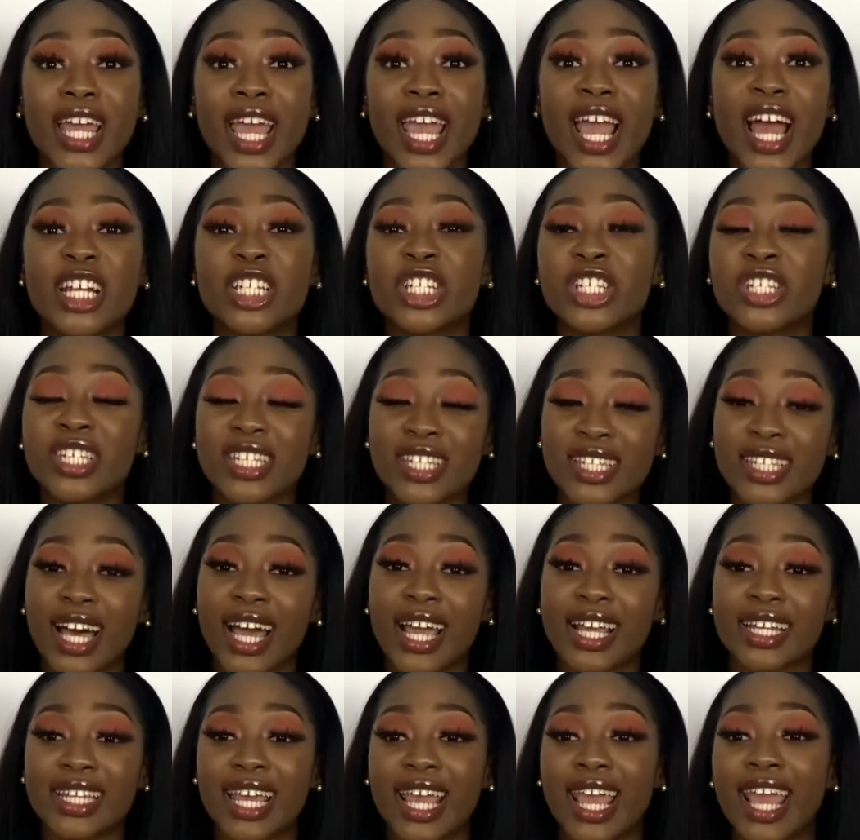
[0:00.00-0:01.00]
and just
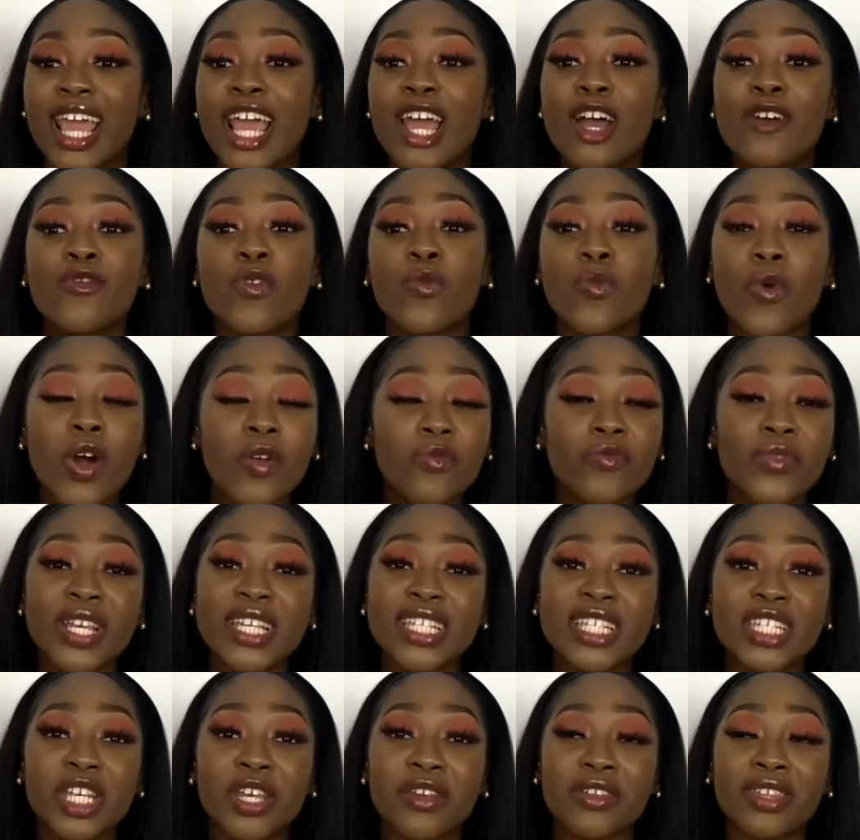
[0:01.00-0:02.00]
deciding for one
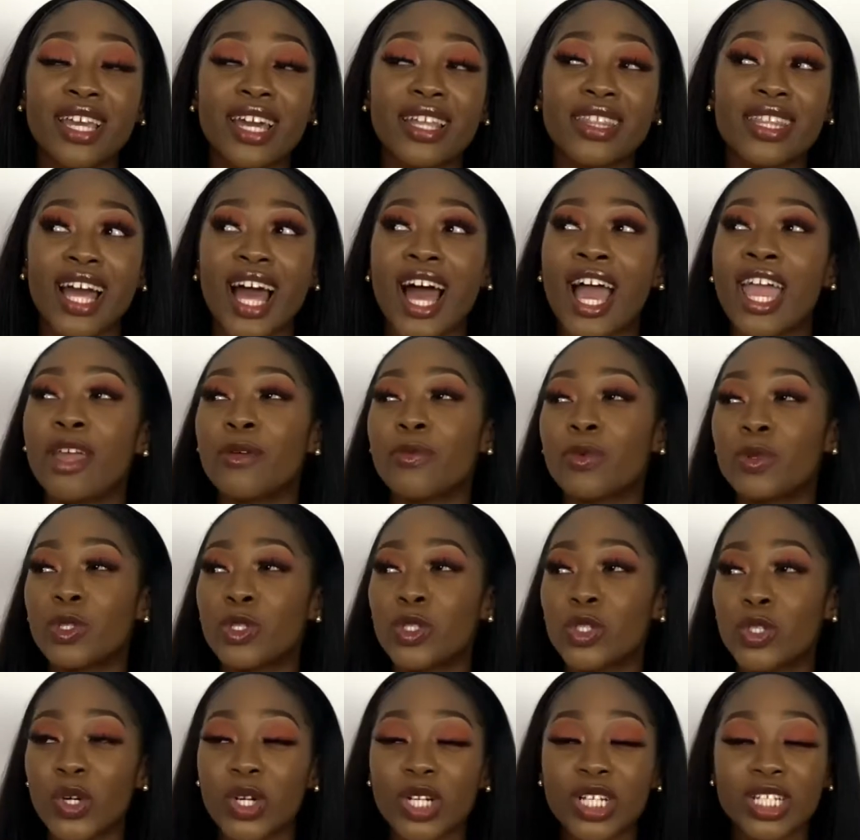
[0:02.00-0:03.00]
reason or the other I will
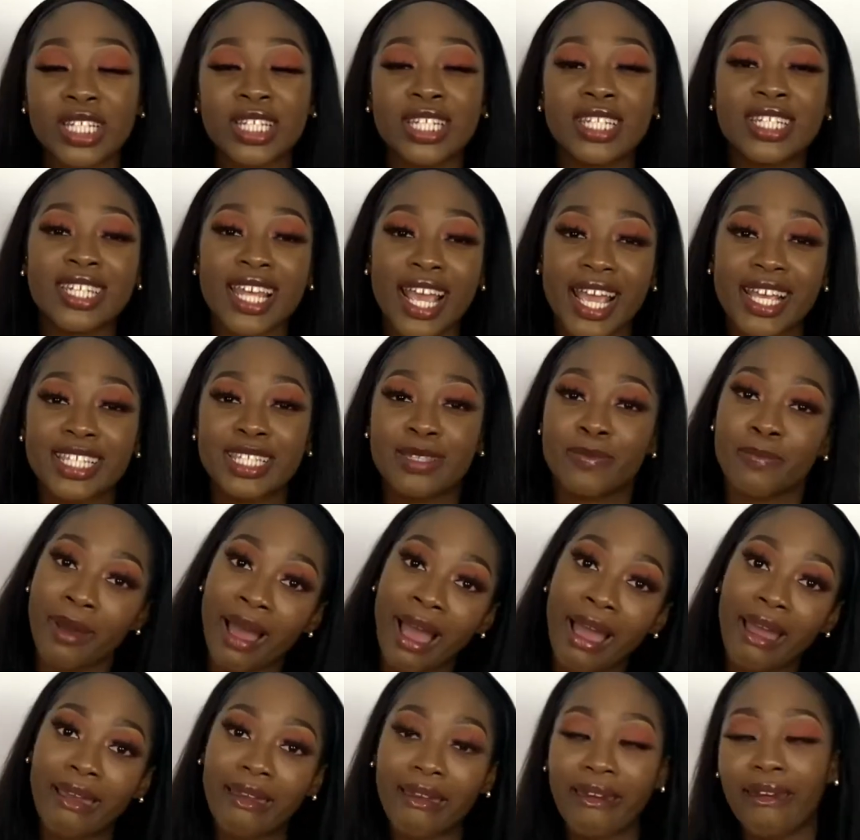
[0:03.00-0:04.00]
not text
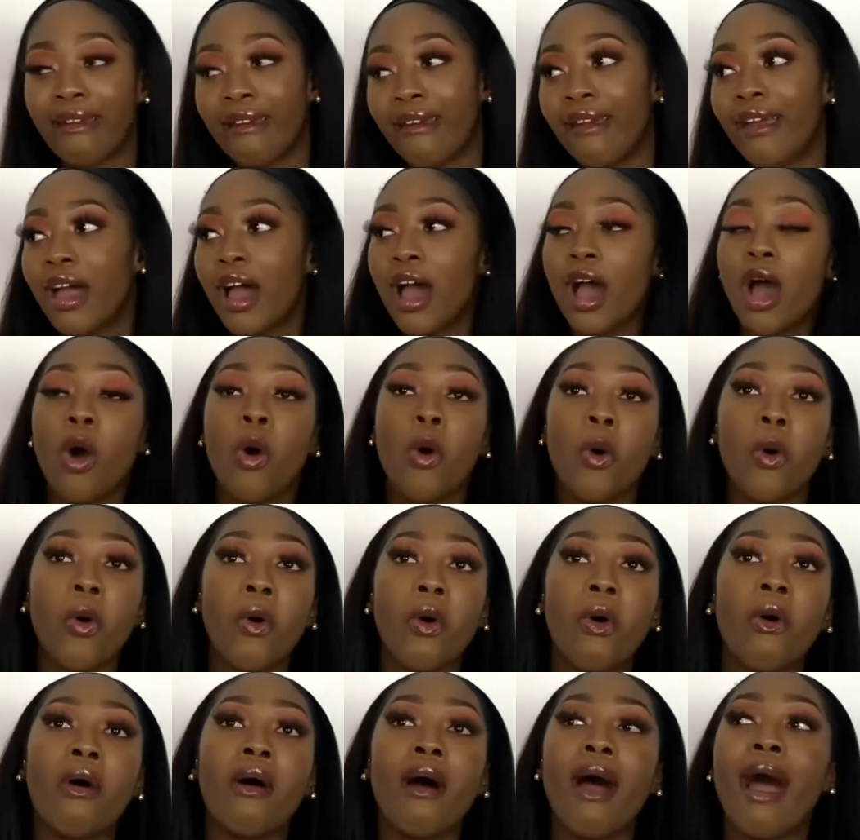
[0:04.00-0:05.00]
back
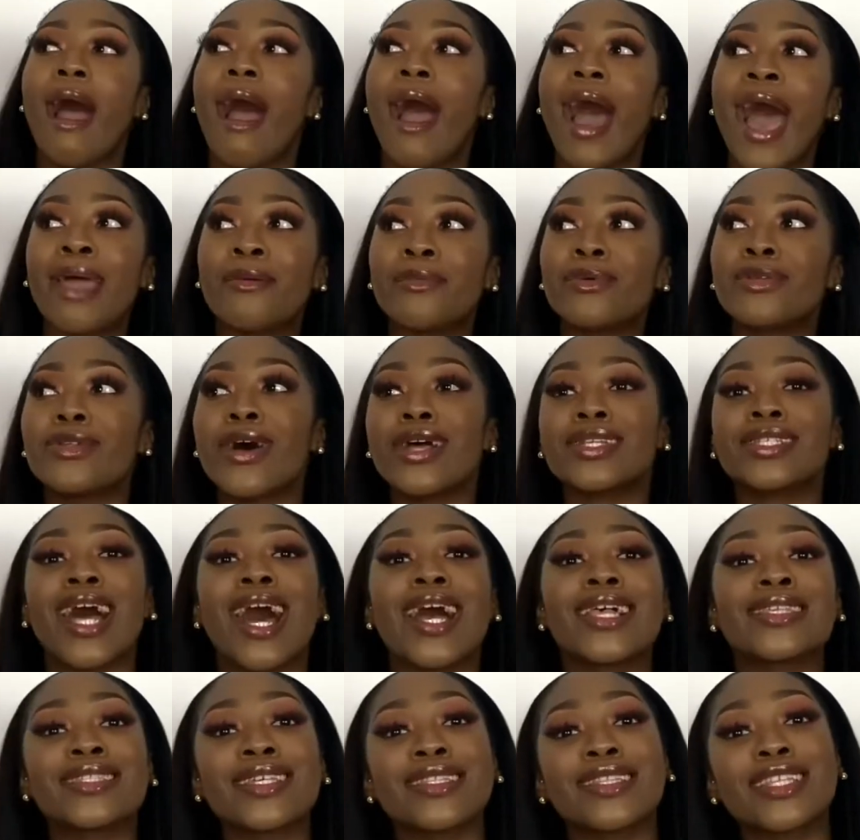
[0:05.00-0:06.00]
or I will not
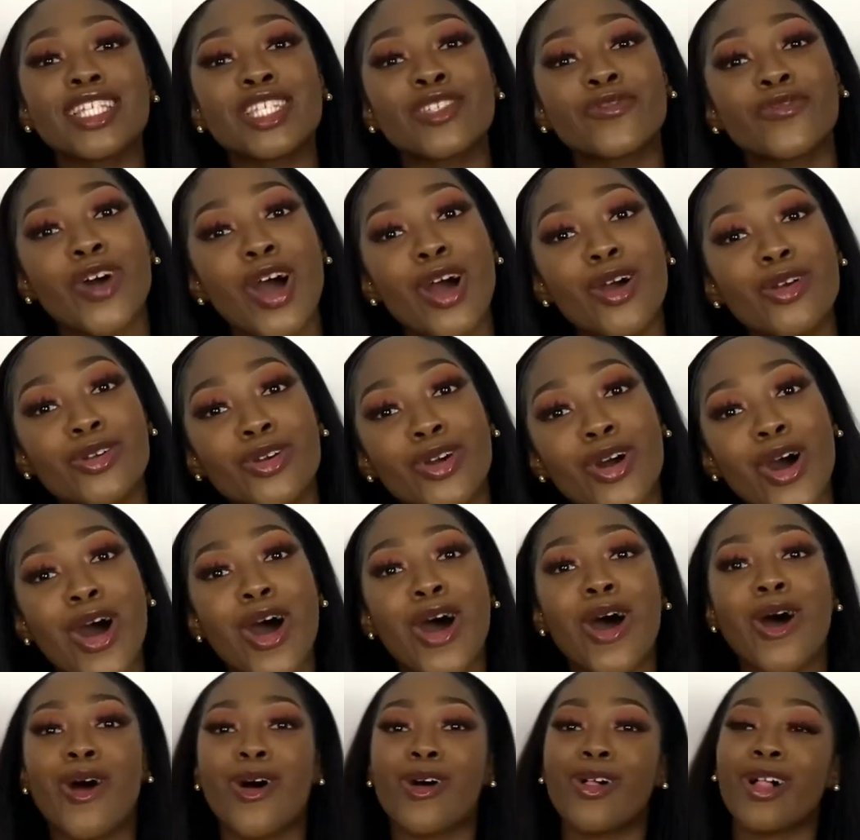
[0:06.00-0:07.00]
answer this phone
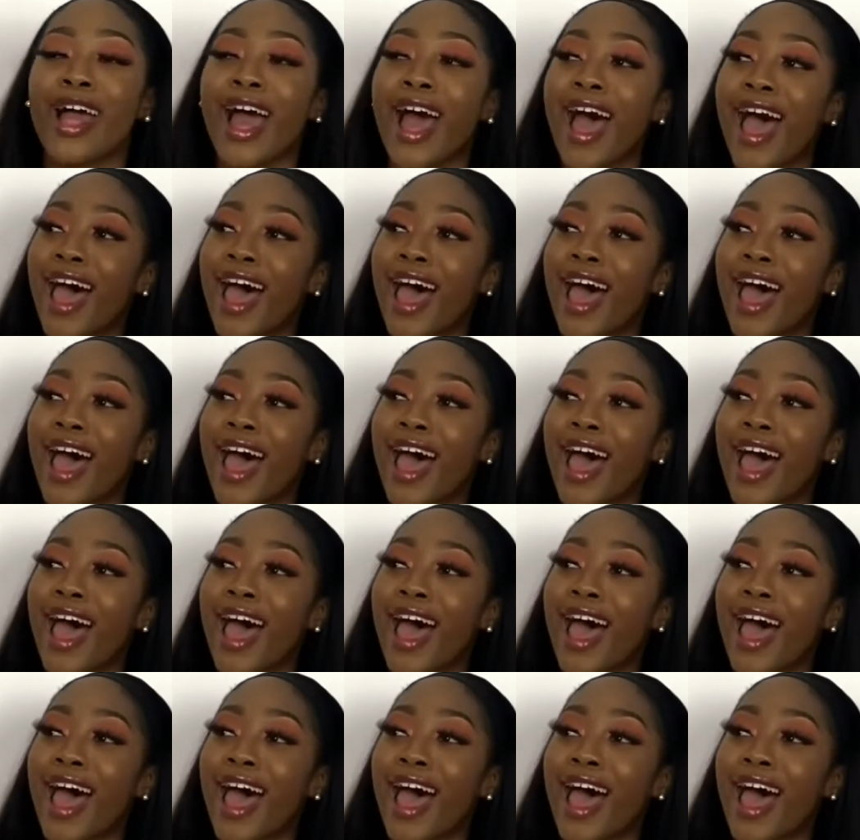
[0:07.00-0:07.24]
call.